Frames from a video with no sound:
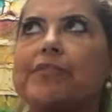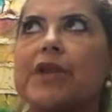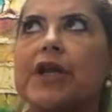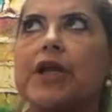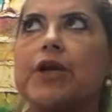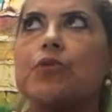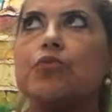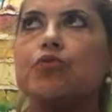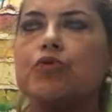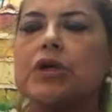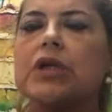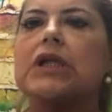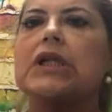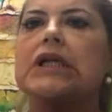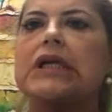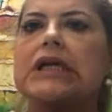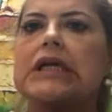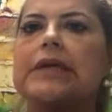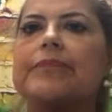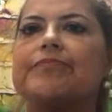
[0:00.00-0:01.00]

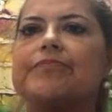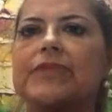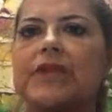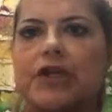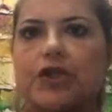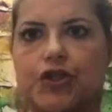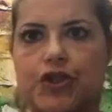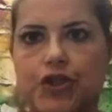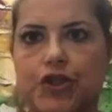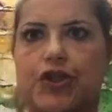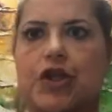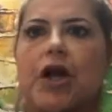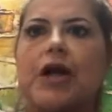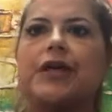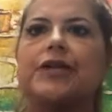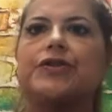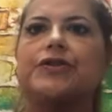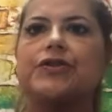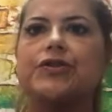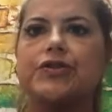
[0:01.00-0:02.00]
really
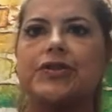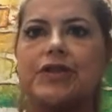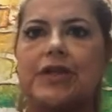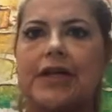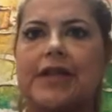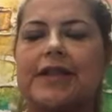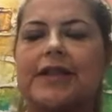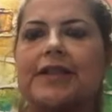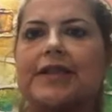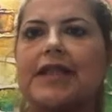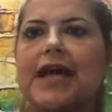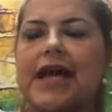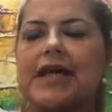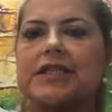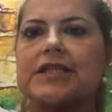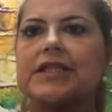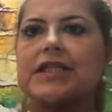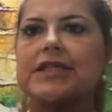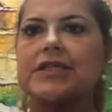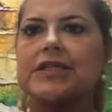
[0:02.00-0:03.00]
shuns that
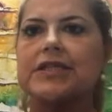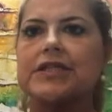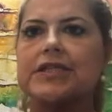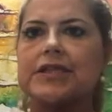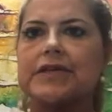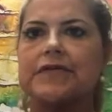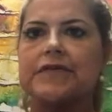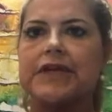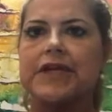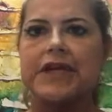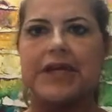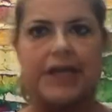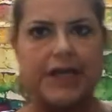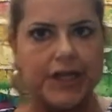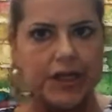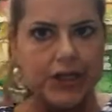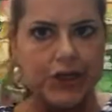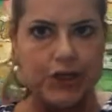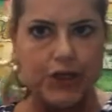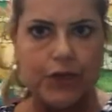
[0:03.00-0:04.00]
sensitivity
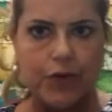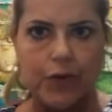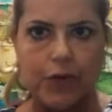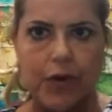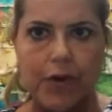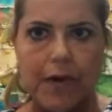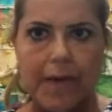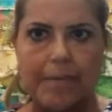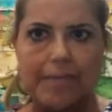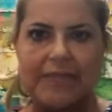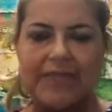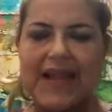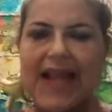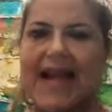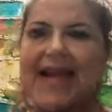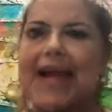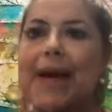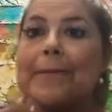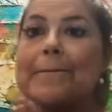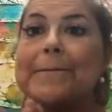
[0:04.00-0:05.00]
issue,
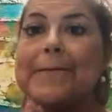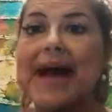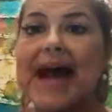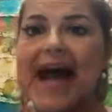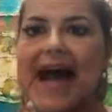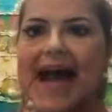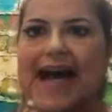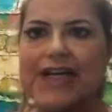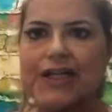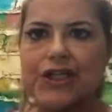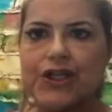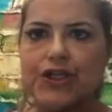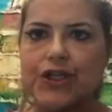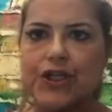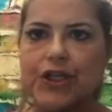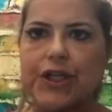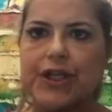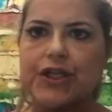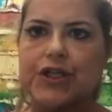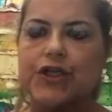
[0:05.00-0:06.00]
that
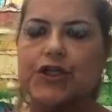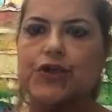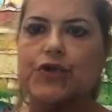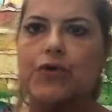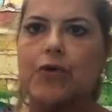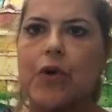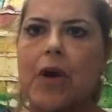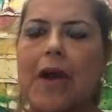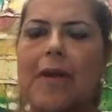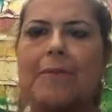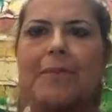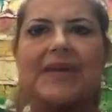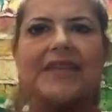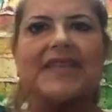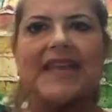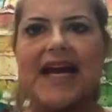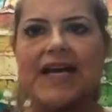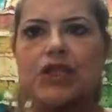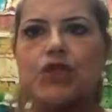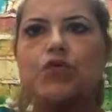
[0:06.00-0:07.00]
compassion issue, but
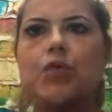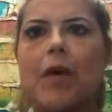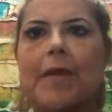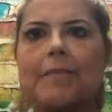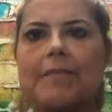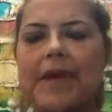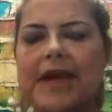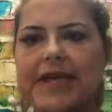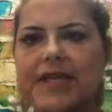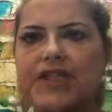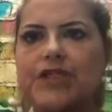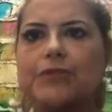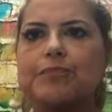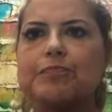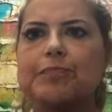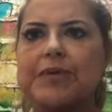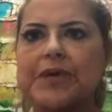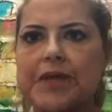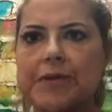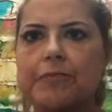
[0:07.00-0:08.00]
that's what makes
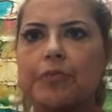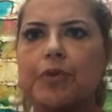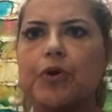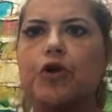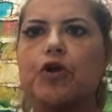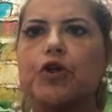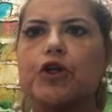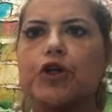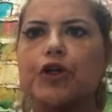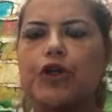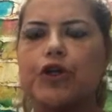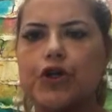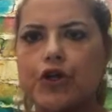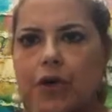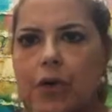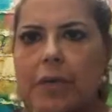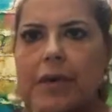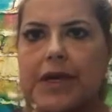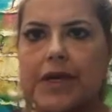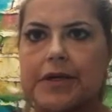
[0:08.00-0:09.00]
people
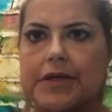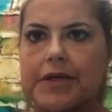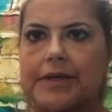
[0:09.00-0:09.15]
human.